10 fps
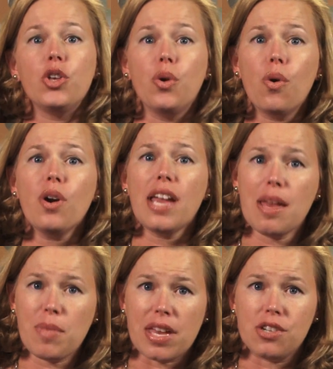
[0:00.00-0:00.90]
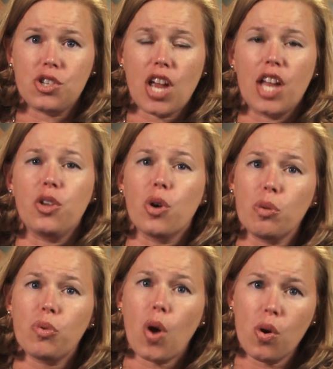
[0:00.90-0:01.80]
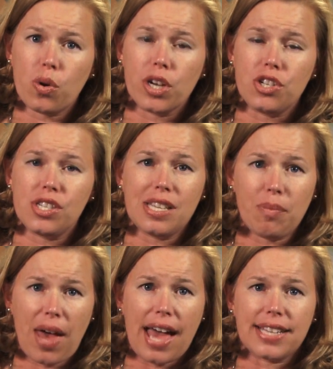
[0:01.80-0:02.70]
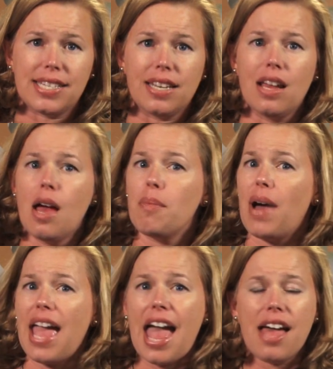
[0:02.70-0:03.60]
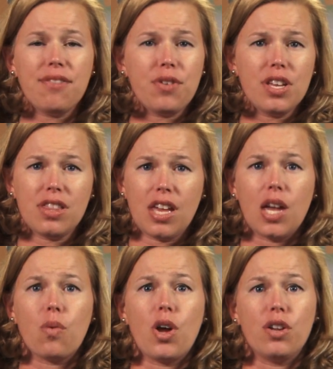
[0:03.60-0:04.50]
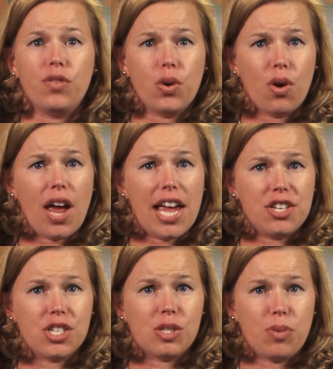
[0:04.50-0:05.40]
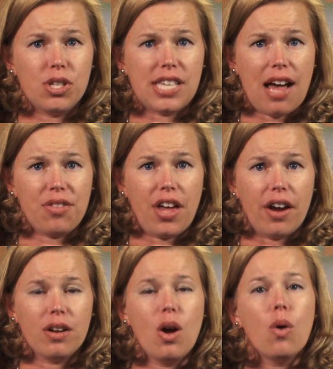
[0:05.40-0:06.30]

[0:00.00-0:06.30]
Your image and your brokerage is impacted by everything one of your agents puts out there.